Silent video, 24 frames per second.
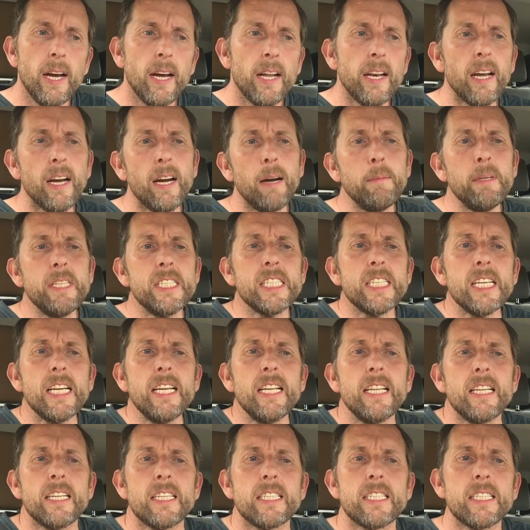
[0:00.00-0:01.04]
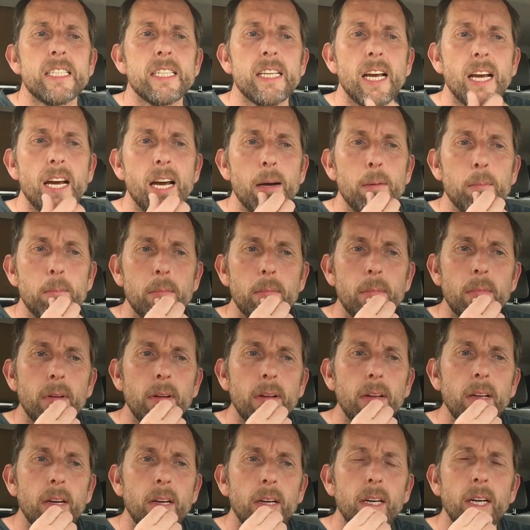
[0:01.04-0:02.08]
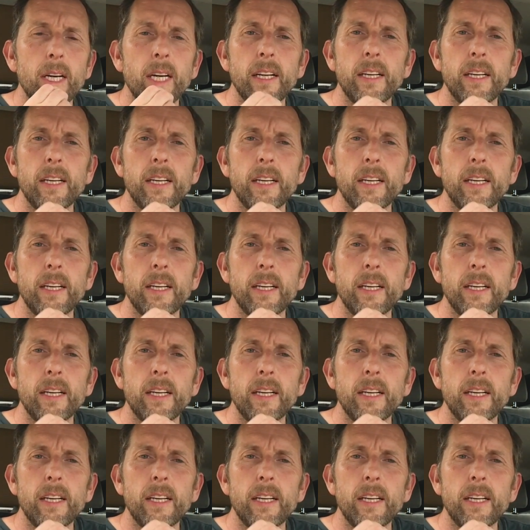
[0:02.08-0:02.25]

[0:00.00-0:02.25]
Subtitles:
Now, I mean, saying this, you know,